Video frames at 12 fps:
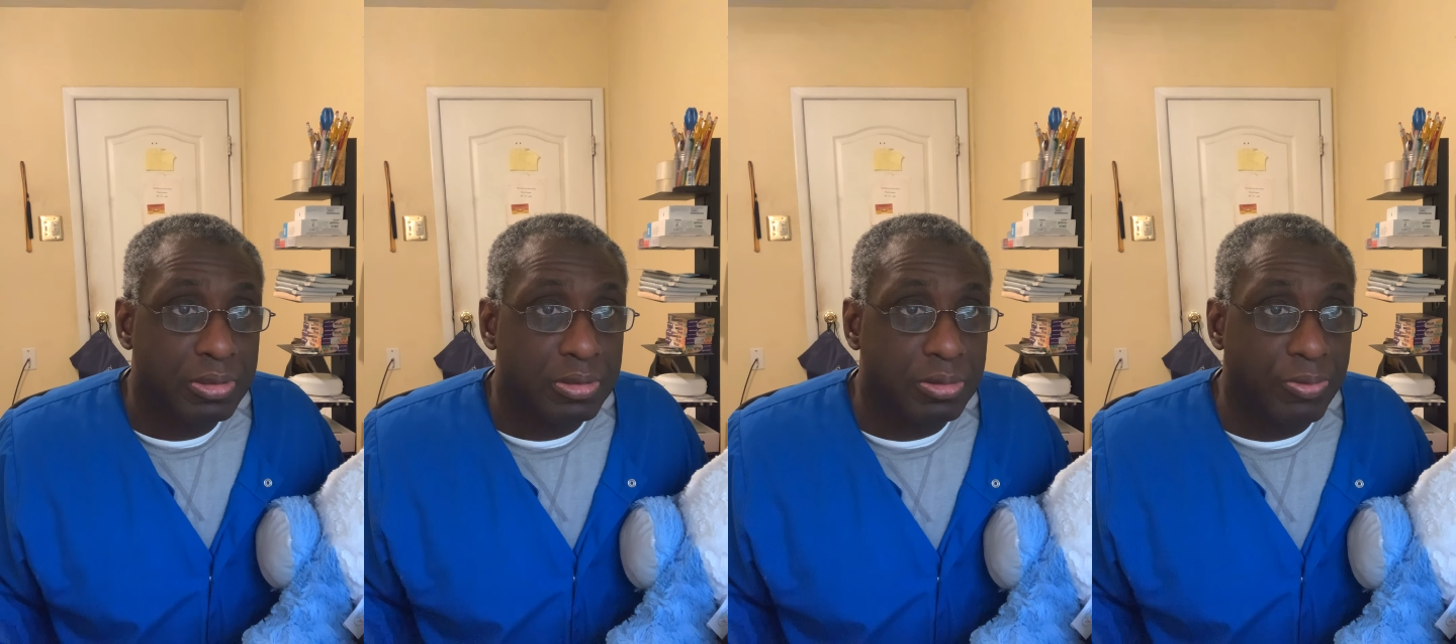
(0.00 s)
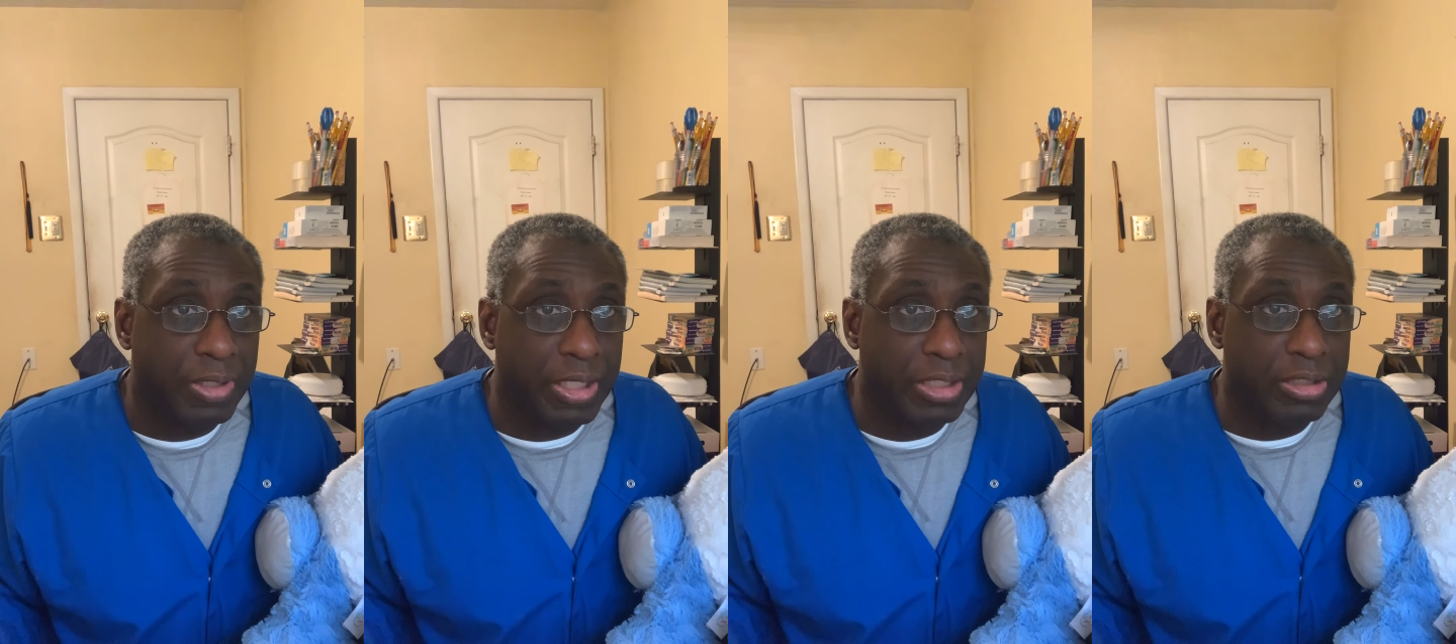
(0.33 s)
Note
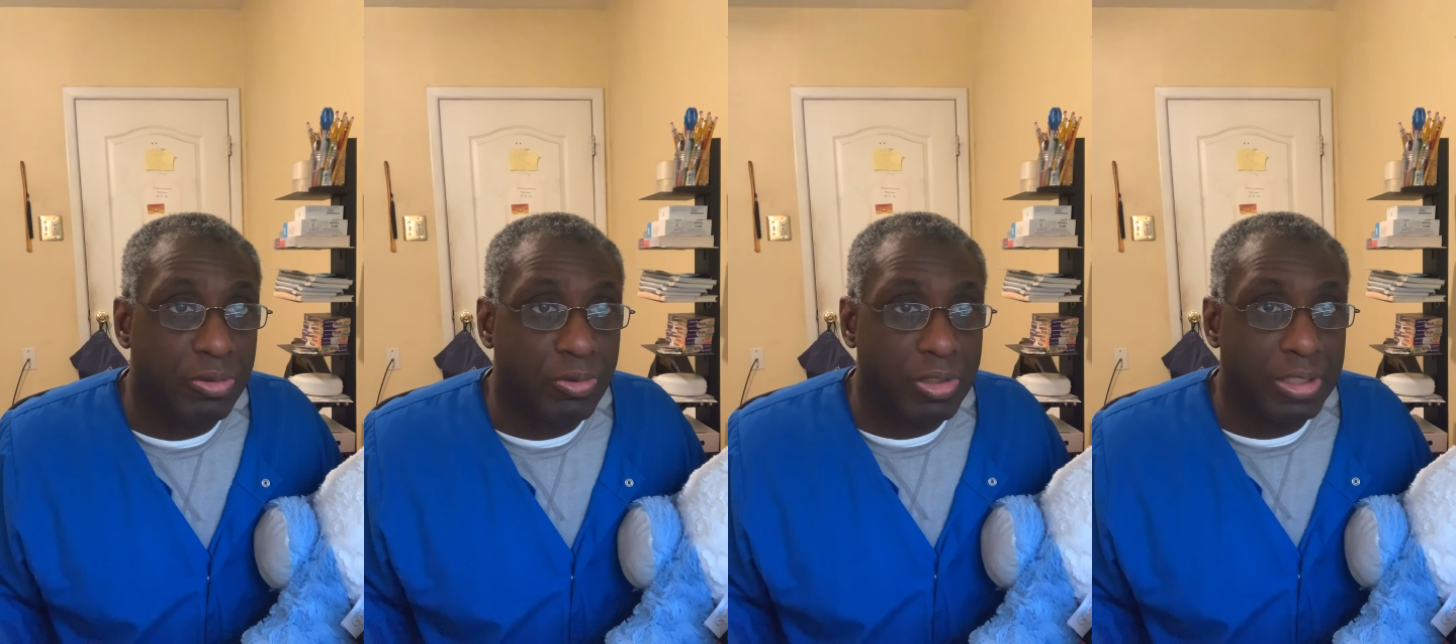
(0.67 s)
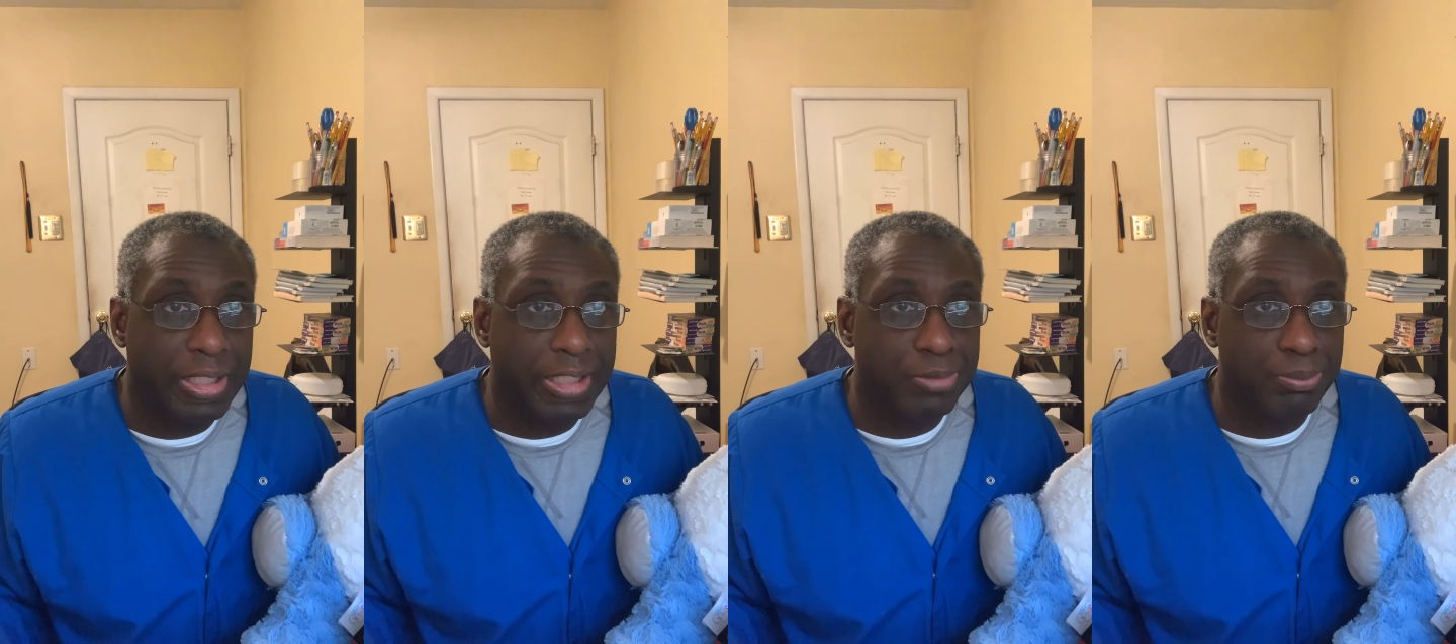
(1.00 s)
any
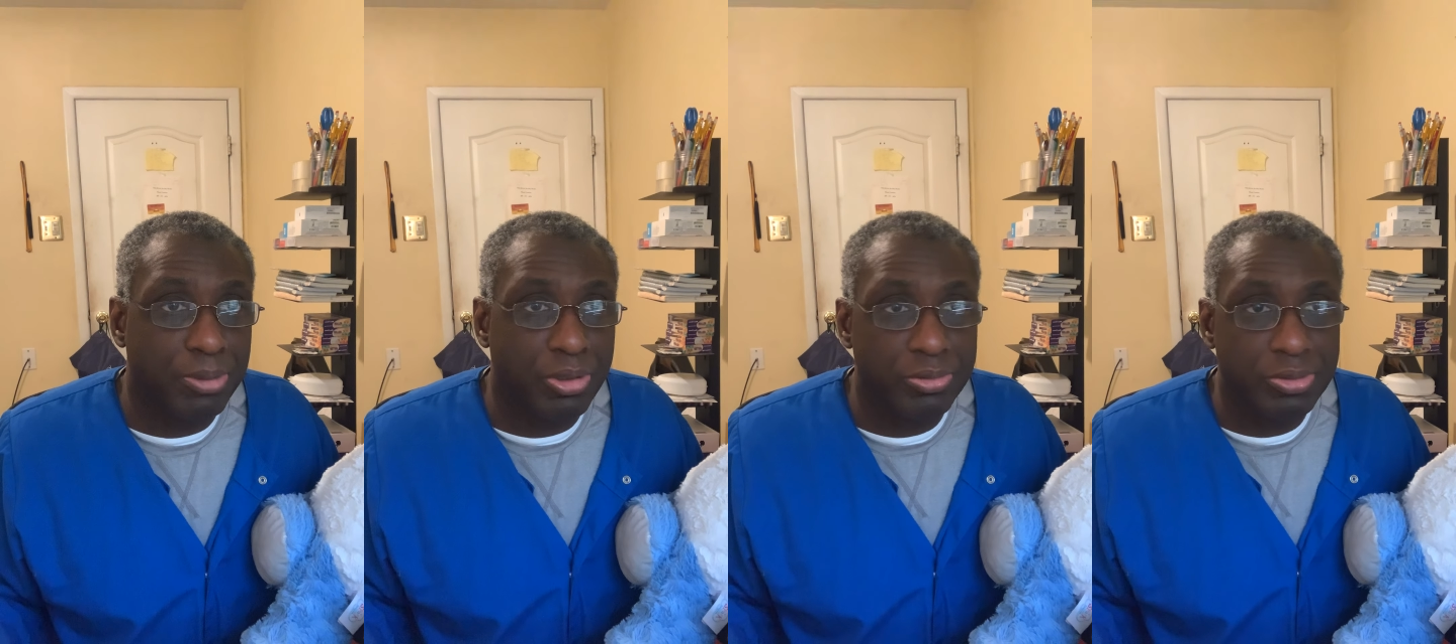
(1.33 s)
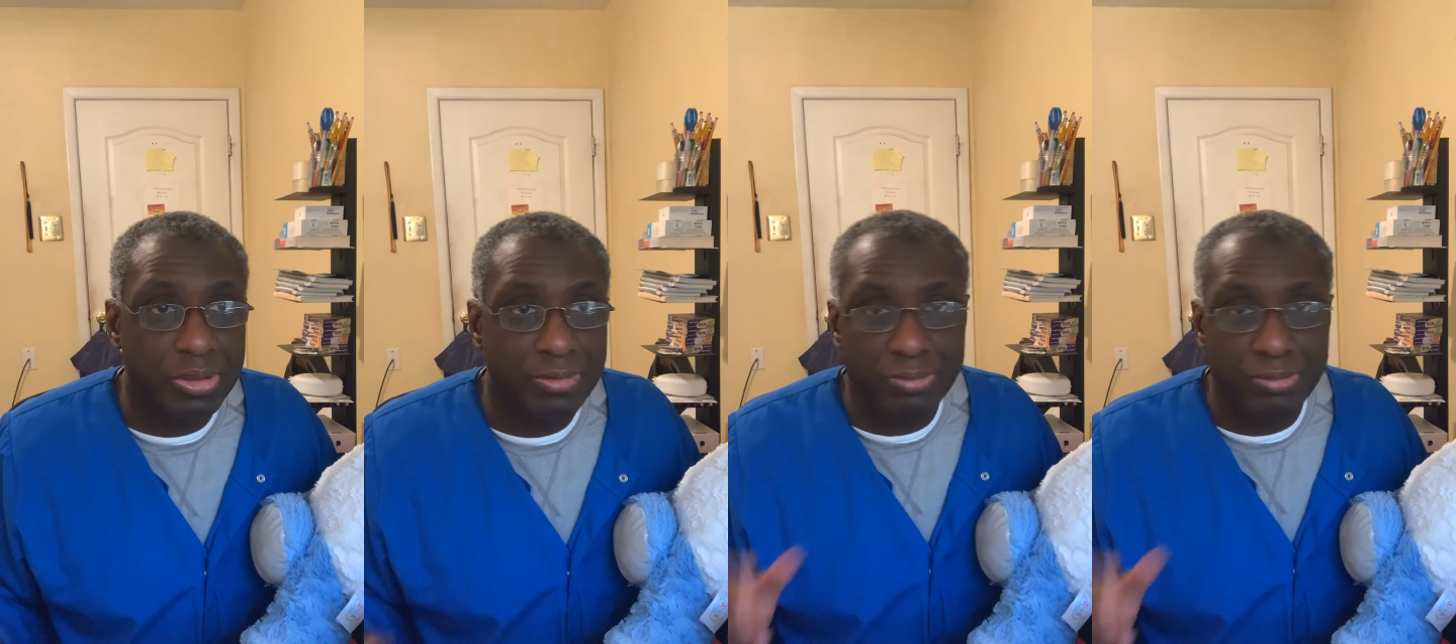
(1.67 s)
localized bulging,